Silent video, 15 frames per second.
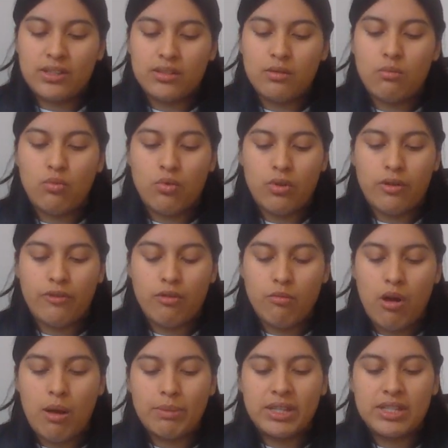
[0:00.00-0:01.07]
some more for
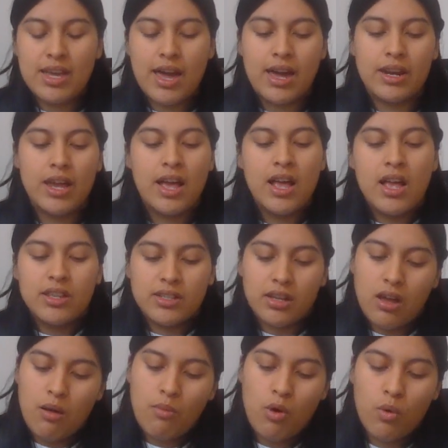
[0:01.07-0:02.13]
Mom and Dad to
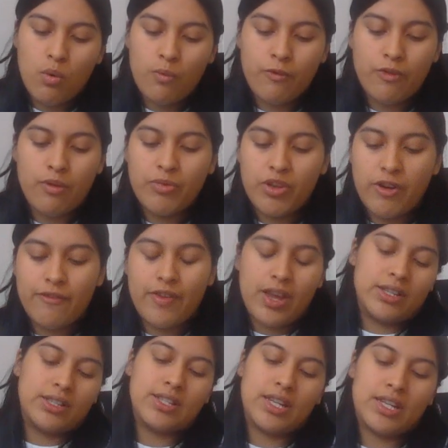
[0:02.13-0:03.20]
come home from their
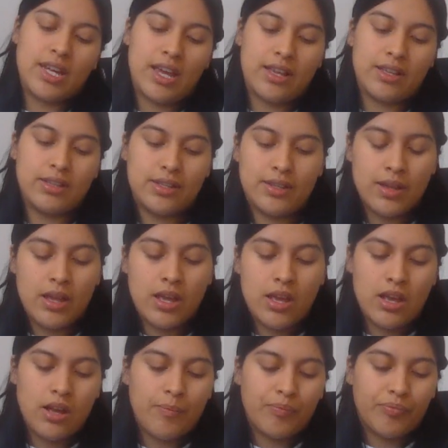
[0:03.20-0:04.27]
fancy dance.
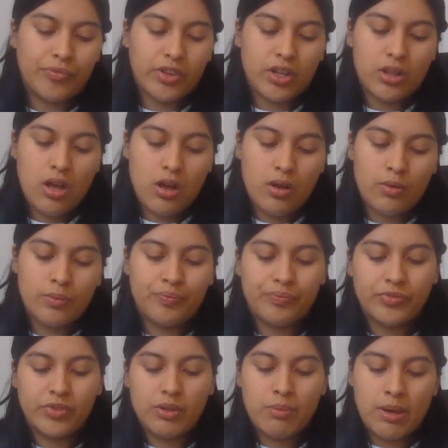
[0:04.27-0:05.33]
Chloe,
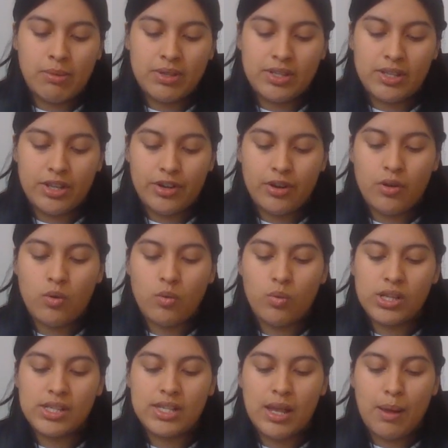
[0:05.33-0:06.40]
the babysitter,
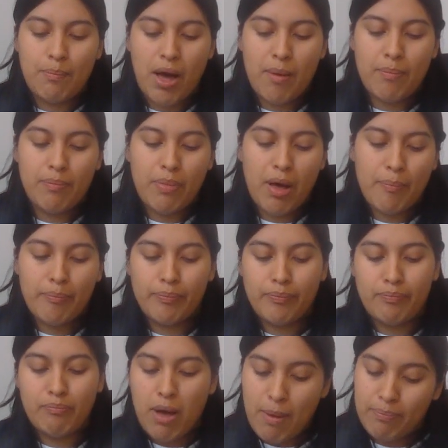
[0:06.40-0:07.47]
was
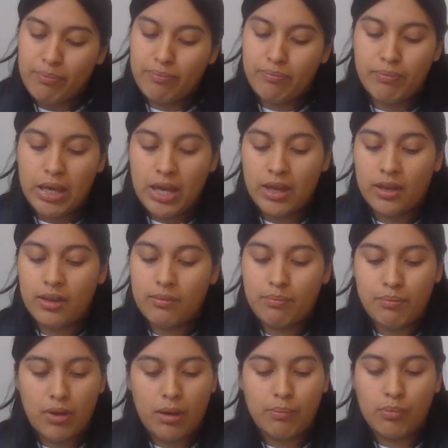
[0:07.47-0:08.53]
popping
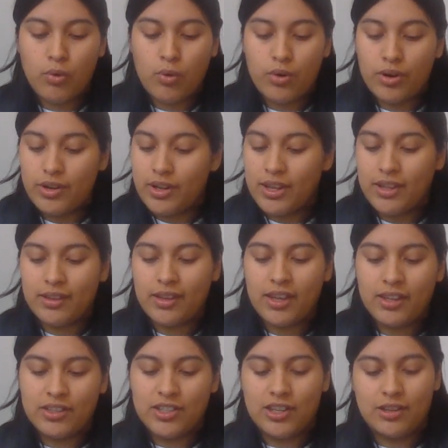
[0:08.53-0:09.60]
popcorn in the
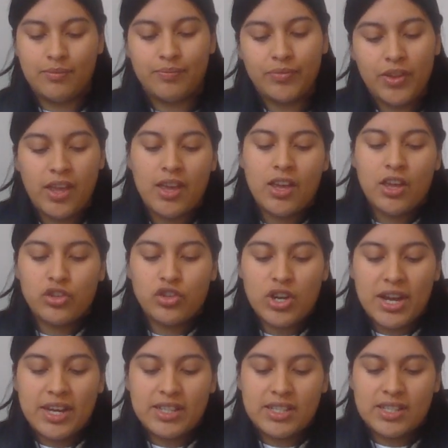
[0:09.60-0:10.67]
kitchen.
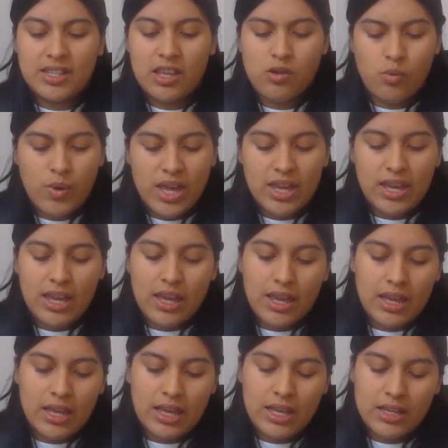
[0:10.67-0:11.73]
Trying to stay awake
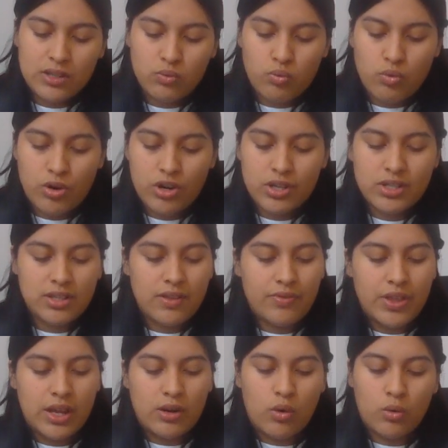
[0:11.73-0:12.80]
is worse
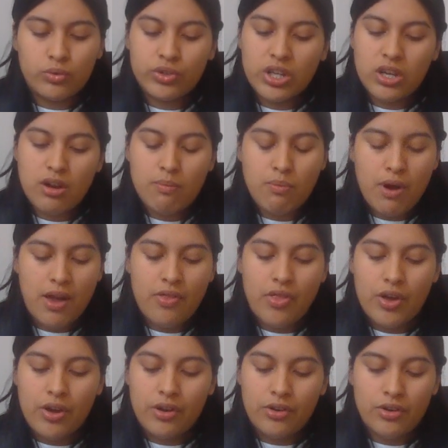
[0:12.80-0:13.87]
than holding your
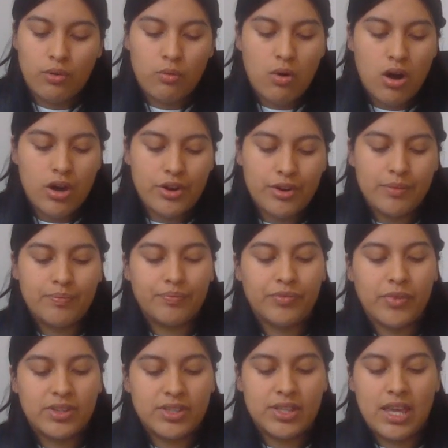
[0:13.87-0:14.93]
breath underwater,
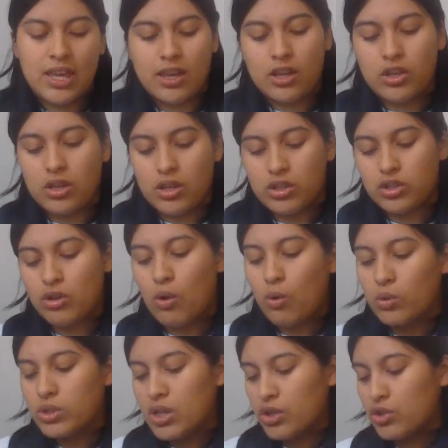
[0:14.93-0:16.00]
Stink
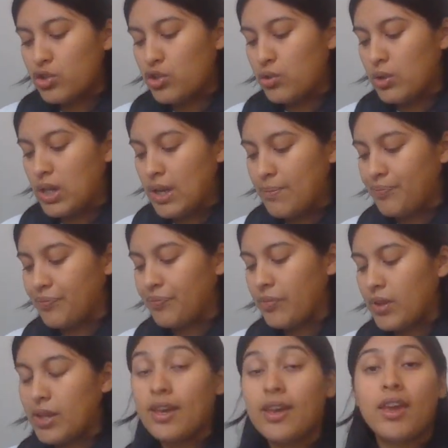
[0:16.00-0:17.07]
told Judy.
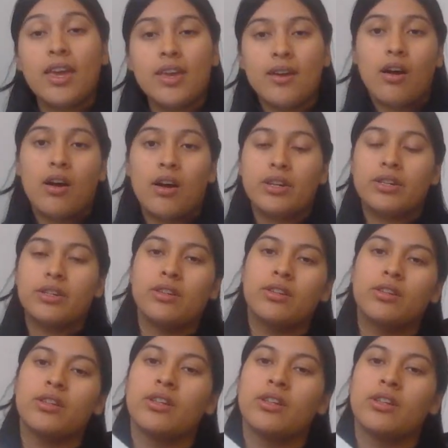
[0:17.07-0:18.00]
He yawned.